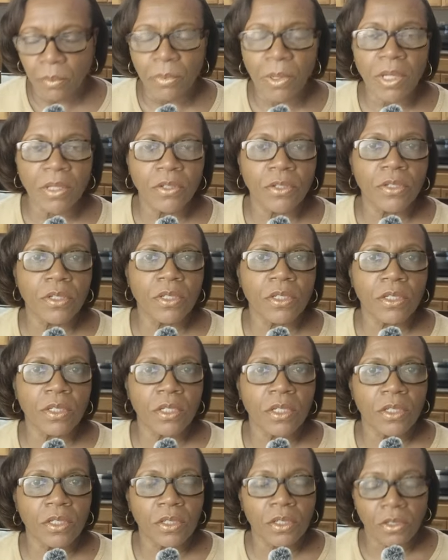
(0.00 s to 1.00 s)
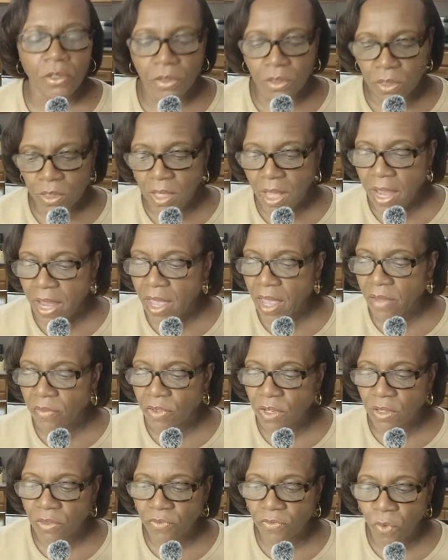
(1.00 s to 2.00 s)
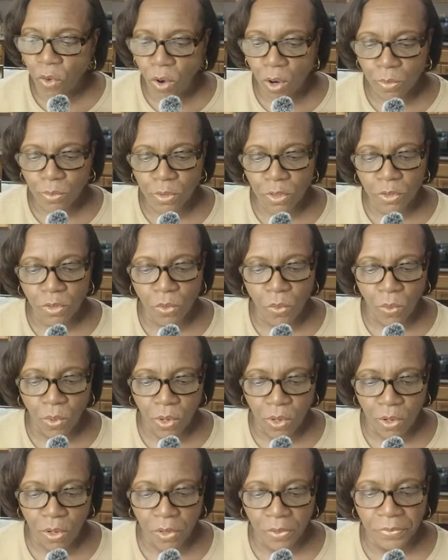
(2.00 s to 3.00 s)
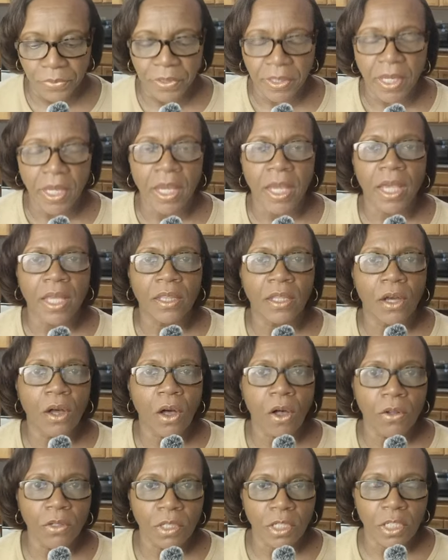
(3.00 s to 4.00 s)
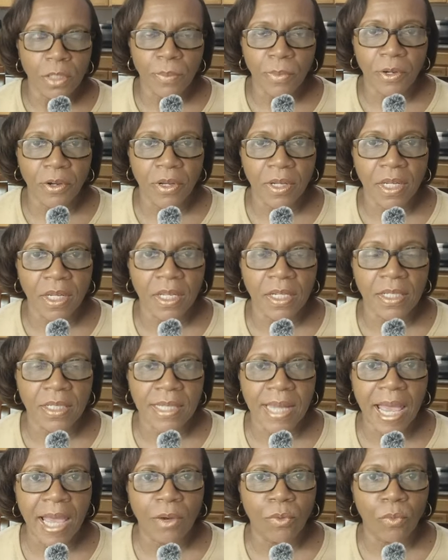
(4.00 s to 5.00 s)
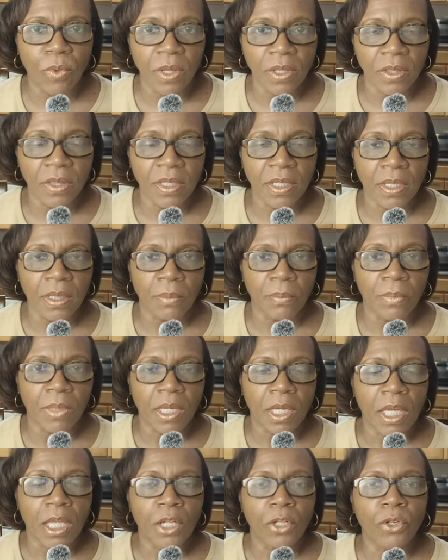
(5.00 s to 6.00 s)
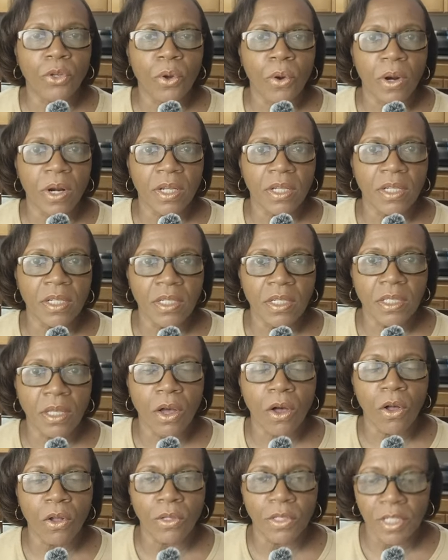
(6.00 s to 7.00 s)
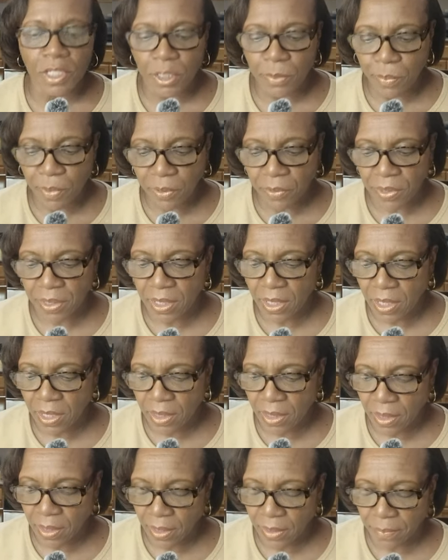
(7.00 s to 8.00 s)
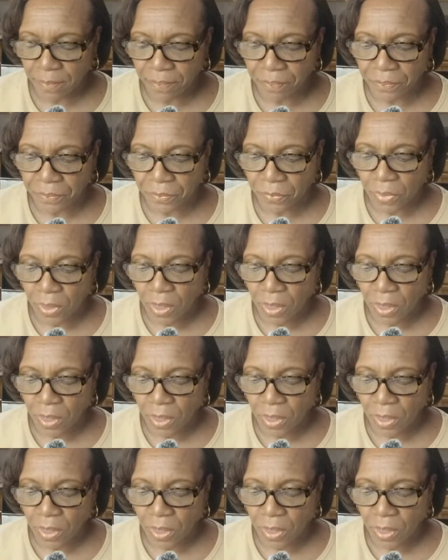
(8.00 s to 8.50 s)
Brothers and sisters, they have conformed to the world, and the Holy Spirit is not with them, nor is the Holy Spirit in them.